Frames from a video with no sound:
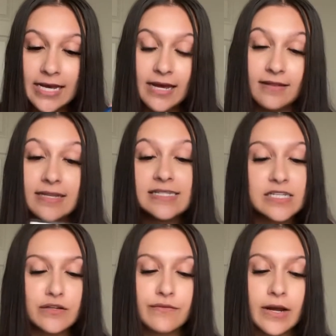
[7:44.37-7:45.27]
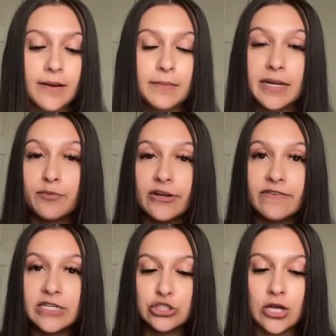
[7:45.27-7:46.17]
This is from my
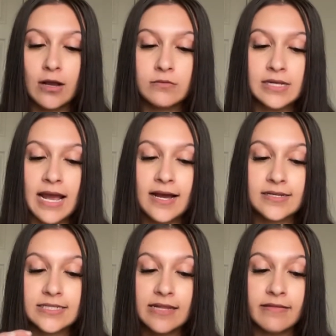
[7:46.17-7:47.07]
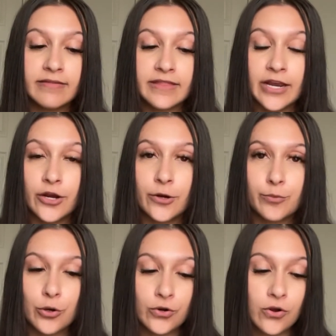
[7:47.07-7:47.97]
previous jobs. It has their
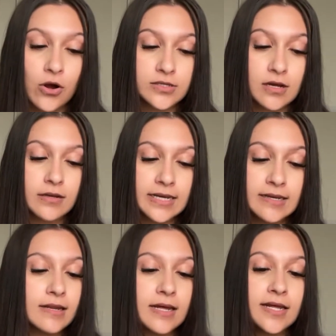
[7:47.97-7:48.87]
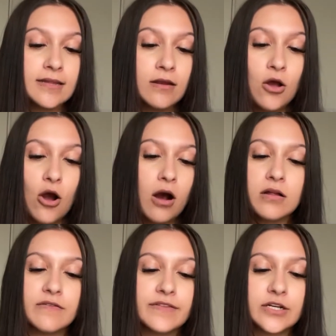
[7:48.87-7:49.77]
protocols on it and all of
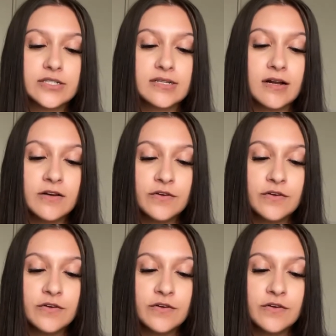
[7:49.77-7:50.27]
their stuff.